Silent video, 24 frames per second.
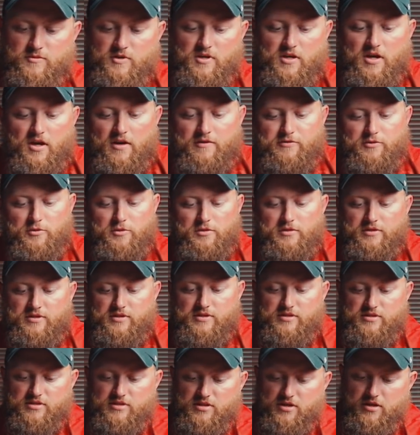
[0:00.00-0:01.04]
careful with
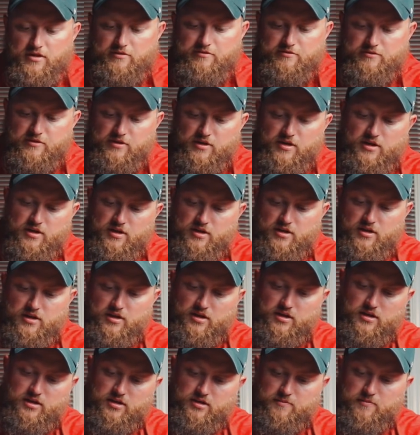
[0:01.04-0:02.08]
this stuff.
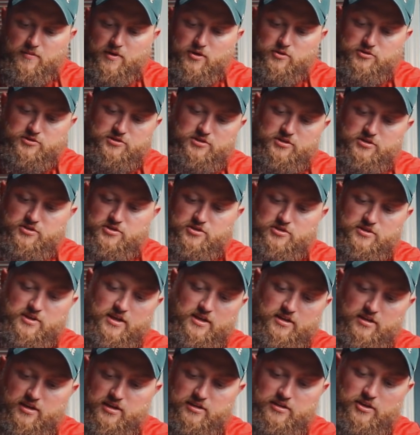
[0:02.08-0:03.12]
Mostly just,
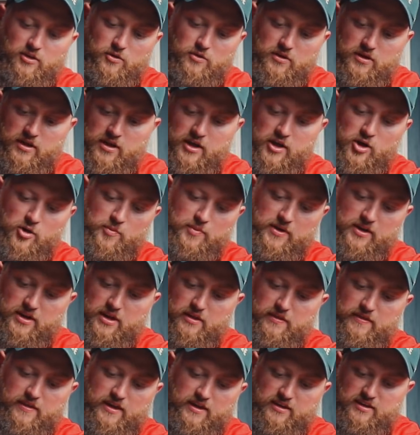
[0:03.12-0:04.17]
it don't help
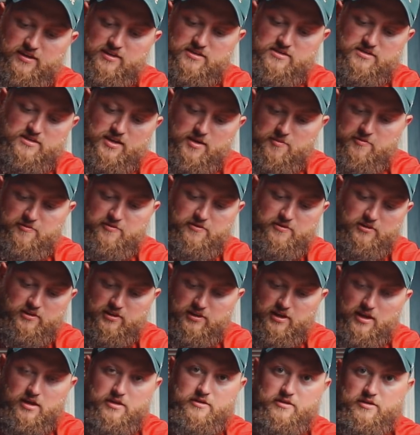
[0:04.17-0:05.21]
anything except for the
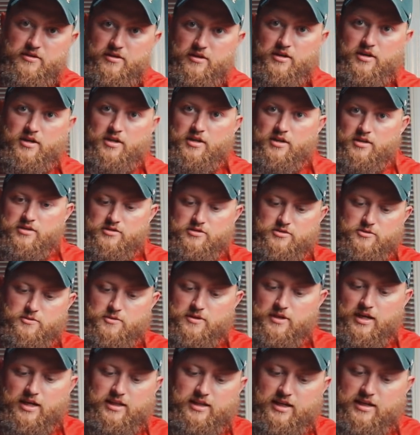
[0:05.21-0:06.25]
leather. So
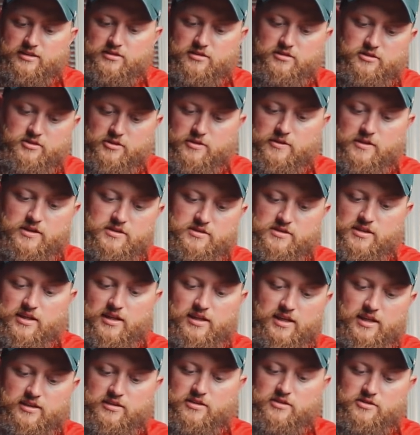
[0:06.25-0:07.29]
what I like to do is I
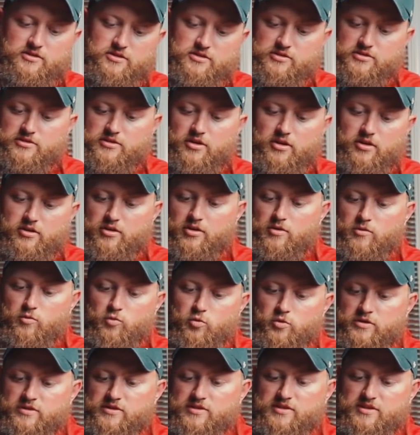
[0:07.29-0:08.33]
like to just start on one